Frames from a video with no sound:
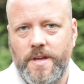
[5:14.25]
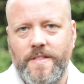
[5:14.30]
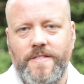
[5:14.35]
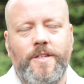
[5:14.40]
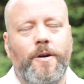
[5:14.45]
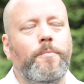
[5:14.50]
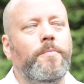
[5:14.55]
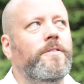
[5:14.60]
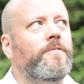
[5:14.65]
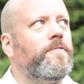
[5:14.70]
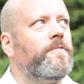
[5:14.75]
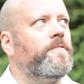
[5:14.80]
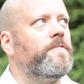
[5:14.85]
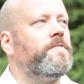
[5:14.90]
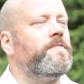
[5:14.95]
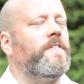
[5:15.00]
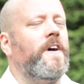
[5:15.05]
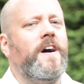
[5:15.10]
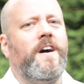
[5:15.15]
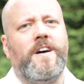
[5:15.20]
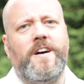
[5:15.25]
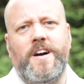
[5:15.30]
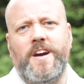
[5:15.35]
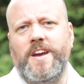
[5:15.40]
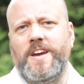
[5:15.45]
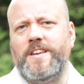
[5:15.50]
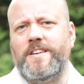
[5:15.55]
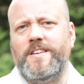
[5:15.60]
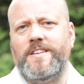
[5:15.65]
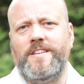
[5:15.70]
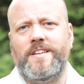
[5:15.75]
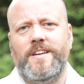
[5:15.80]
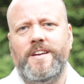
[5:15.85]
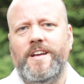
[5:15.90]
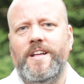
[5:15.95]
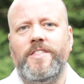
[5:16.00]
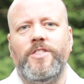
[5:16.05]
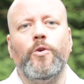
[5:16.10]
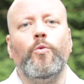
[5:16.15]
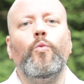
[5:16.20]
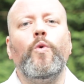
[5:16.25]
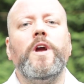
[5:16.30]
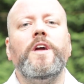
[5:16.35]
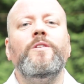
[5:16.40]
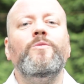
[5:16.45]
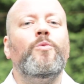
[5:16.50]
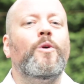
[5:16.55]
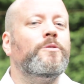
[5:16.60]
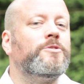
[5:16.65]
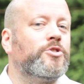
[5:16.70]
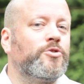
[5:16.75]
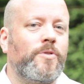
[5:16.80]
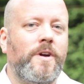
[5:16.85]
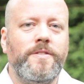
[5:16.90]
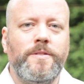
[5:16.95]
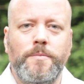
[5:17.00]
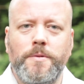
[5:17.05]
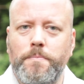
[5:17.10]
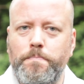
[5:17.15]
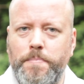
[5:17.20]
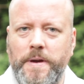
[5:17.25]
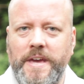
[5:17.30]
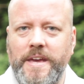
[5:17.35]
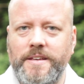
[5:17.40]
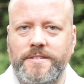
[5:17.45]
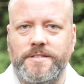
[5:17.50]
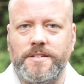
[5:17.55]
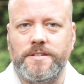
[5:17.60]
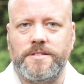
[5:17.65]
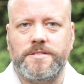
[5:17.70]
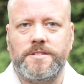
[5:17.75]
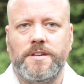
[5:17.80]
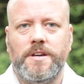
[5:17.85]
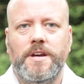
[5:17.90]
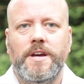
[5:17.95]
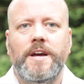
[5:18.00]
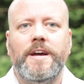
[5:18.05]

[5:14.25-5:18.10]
They'll be fine. The wind won't shred them to pieces.